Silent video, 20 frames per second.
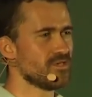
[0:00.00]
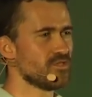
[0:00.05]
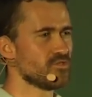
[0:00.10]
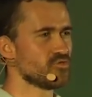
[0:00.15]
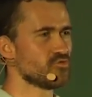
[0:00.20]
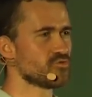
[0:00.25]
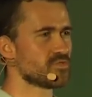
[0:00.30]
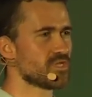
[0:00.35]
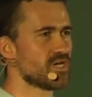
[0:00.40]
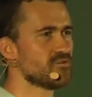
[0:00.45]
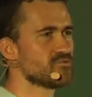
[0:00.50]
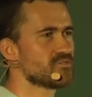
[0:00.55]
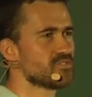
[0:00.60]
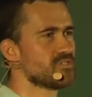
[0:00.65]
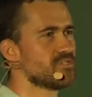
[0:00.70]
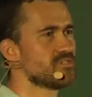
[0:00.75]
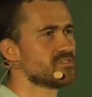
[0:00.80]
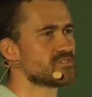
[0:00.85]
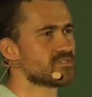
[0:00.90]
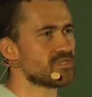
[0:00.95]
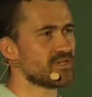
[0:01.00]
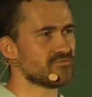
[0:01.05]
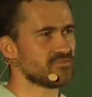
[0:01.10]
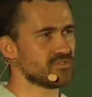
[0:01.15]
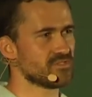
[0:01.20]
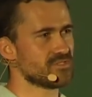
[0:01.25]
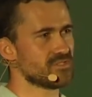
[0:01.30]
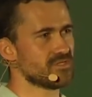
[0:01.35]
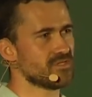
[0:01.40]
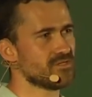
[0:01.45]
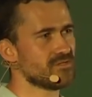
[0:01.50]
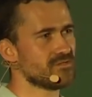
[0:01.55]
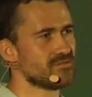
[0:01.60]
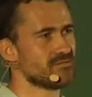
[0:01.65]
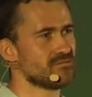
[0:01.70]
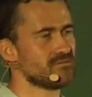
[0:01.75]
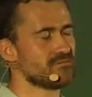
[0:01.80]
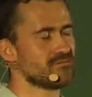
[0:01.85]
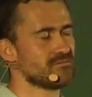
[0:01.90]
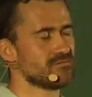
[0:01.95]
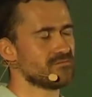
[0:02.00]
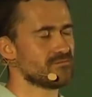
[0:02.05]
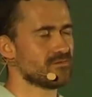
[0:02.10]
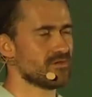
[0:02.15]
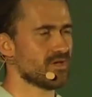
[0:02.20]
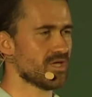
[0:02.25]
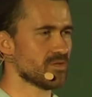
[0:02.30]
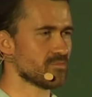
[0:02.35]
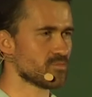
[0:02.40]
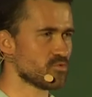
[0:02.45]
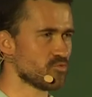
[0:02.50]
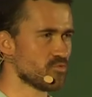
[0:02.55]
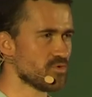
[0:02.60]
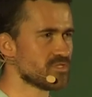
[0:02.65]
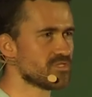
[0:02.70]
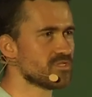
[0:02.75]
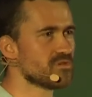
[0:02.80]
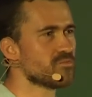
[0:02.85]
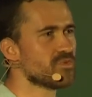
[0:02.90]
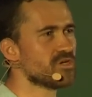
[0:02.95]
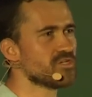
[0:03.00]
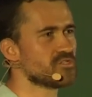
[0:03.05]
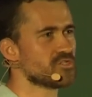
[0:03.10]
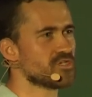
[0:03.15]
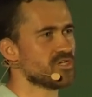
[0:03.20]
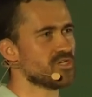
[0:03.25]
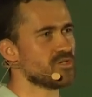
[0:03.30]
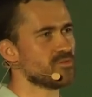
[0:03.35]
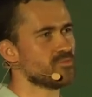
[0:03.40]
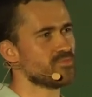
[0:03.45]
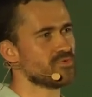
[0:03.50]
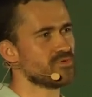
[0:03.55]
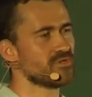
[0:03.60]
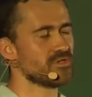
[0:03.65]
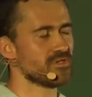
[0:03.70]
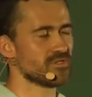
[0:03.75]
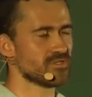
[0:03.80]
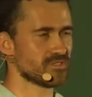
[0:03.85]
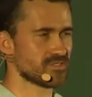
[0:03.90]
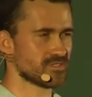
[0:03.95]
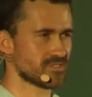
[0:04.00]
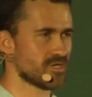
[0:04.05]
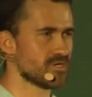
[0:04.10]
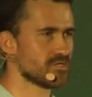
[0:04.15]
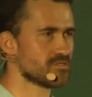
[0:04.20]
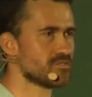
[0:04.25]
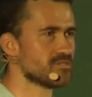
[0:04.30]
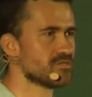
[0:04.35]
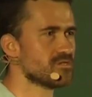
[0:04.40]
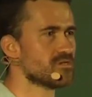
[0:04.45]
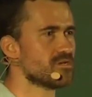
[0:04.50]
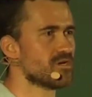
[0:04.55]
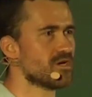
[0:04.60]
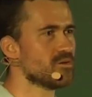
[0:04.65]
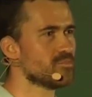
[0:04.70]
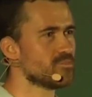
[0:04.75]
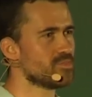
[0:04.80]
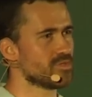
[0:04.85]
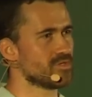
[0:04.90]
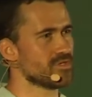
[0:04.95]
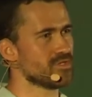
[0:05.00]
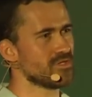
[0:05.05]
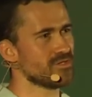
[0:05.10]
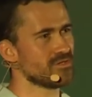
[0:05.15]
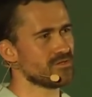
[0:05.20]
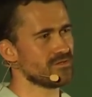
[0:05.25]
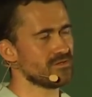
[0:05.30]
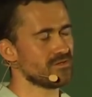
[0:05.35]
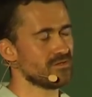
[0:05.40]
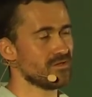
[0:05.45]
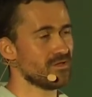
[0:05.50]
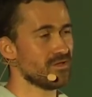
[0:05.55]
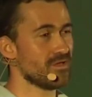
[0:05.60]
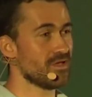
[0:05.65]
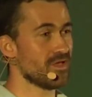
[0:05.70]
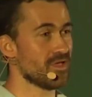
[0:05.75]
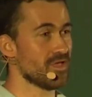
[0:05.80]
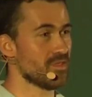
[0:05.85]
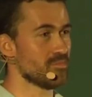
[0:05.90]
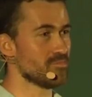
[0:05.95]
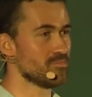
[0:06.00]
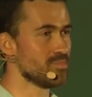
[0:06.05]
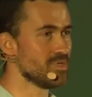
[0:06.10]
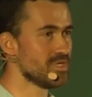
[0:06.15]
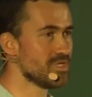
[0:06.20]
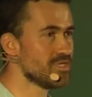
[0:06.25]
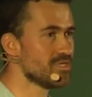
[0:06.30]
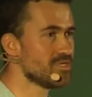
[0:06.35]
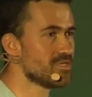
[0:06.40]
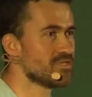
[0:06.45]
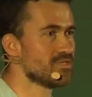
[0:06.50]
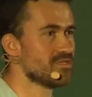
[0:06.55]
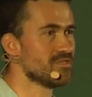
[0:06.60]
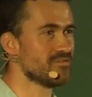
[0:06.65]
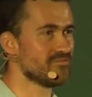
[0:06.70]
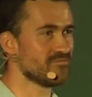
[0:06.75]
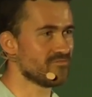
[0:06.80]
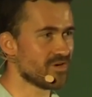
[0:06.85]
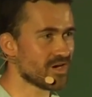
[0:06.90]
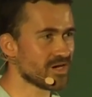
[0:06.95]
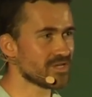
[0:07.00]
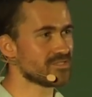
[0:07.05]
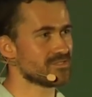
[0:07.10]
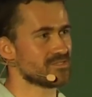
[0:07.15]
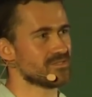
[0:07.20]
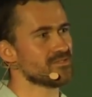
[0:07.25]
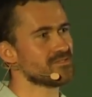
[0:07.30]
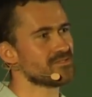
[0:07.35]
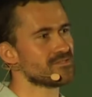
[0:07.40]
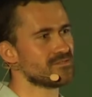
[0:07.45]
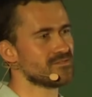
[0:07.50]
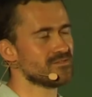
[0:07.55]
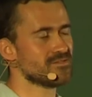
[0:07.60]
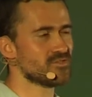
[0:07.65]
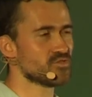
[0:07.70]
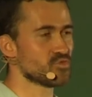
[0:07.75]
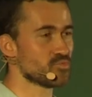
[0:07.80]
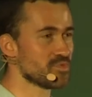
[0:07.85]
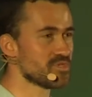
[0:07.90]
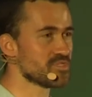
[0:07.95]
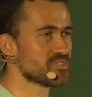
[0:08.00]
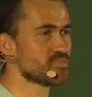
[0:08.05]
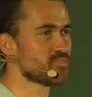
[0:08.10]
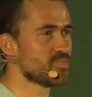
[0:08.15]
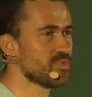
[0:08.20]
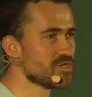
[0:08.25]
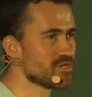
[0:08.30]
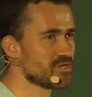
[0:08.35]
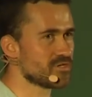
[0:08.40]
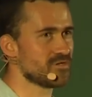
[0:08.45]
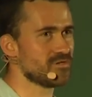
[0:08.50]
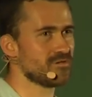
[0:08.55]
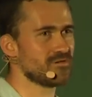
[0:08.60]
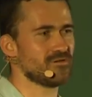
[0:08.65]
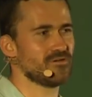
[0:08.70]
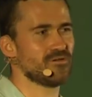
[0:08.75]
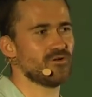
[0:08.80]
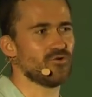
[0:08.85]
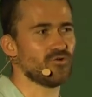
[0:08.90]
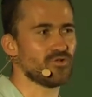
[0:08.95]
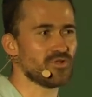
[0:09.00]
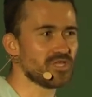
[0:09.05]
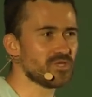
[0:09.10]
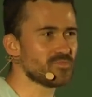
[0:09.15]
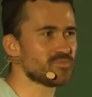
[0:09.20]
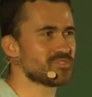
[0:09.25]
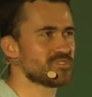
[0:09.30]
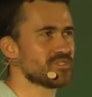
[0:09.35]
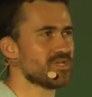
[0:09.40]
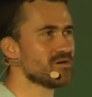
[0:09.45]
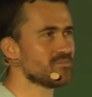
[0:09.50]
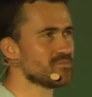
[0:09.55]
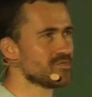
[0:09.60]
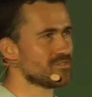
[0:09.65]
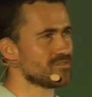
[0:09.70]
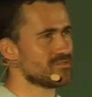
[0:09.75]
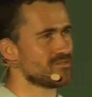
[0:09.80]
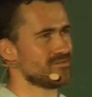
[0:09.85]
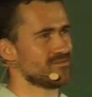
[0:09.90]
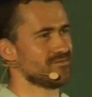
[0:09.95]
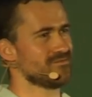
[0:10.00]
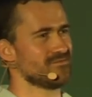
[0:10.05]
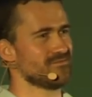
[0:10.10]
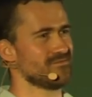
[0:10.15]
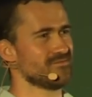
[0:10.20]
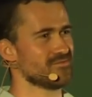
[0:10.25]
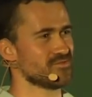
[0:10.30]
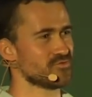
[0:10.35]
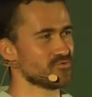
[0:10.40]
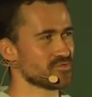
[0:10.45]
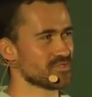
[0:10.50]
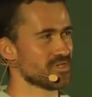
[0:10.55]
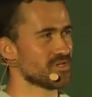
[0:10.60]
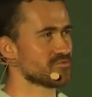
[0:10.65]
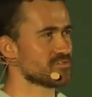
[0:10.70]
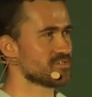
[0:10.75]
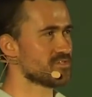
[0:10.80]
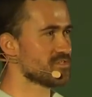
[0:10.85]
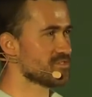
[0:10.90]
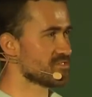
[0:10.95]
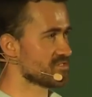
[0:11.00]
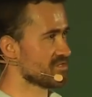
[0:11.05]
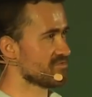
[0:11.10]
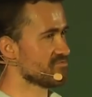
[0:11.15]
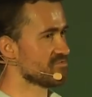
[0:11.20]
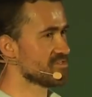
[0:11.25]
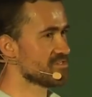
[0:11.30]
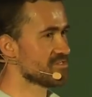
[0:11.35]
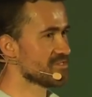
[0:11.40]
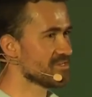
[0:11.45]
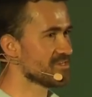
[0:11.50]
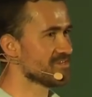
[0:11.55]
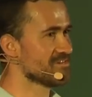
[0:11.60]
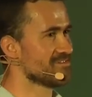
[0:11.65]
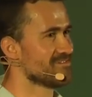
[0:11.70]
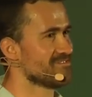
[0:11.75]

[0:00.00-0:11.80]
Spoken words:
2017, I'm quitting my job, starting a company, and being invited to be a speaker on LEAP Summit 2017.